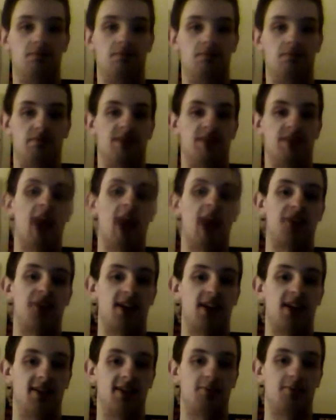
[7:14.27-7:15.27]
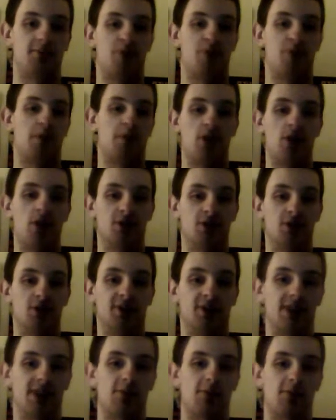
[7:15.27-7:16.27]
nothing
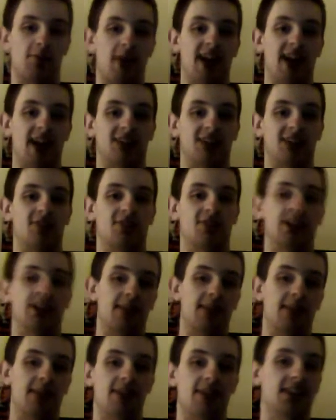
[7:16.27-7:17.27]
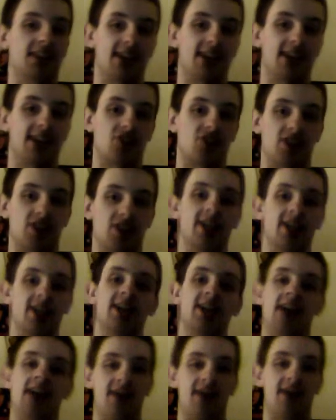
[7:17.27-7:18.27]
proposals that were passed during the lame duck session.
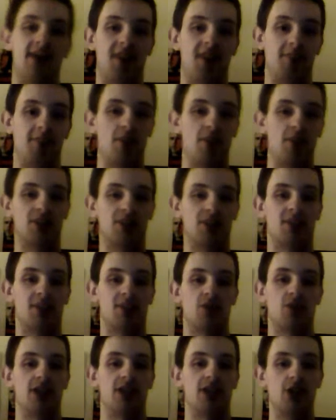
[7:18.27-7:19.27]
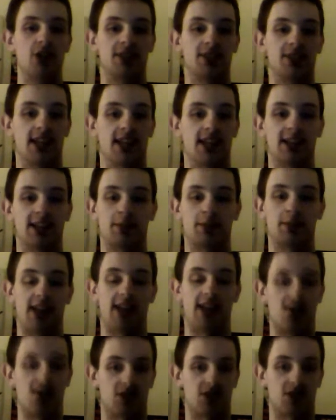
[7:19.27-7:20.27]
I think most of them are useless, but
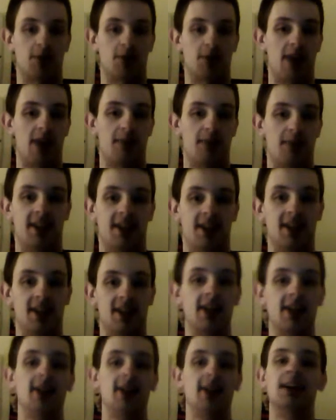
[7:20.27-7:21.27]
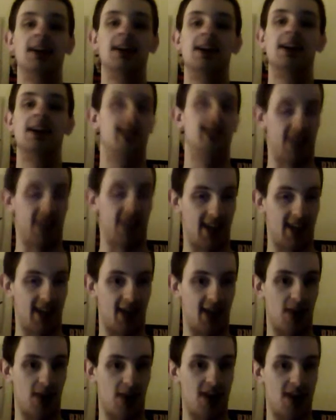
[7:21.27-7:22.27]
that's just my opinion. So
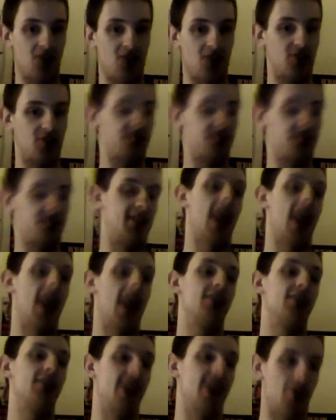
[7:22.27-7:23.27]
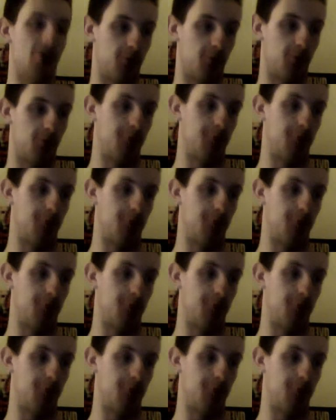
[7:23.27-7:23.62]
anyway, now we go